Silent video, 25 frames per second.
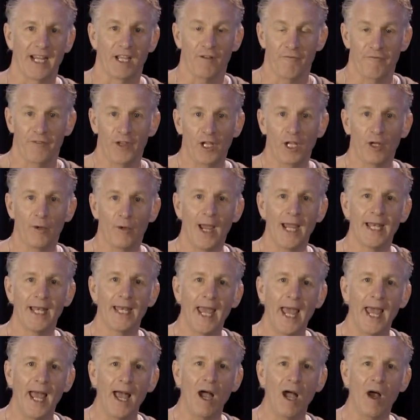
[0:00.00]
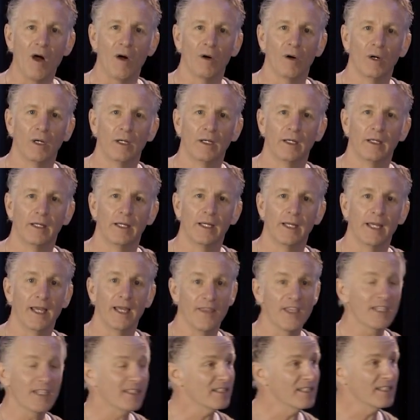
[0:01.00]
I can feel it right now.
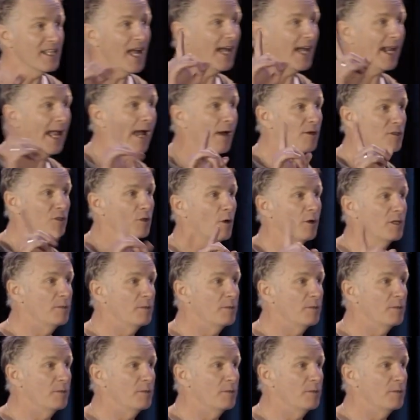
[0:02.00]
And this is not how